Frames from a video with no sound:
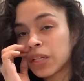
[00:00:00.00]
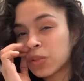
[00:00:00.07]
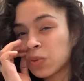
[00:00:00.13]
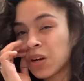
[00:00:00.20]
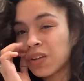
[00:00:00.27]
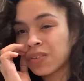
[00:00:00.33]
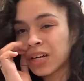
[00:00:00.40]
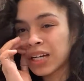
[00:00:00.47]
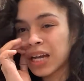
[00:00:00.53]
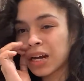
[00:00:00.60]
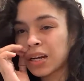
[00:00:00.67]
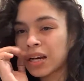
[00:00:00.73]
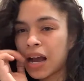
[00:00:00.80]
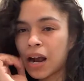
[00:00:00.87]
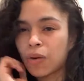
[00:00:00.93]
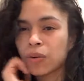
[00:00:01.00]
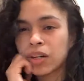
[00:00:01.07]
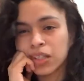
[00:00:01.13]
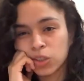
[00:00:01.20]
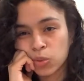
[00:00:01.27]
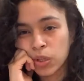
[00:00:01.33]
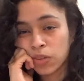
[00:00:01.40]
we're already at 1 hour
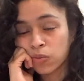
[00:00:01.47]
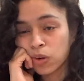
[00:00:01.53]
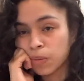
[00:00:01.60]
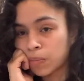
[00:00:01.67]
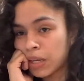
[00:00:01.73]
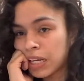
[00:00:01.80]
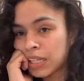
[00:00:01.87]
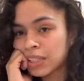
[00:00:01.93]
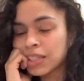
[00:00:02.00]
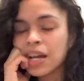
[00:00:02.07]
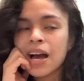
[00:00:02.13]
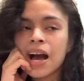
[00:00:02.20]
and 24 minutes.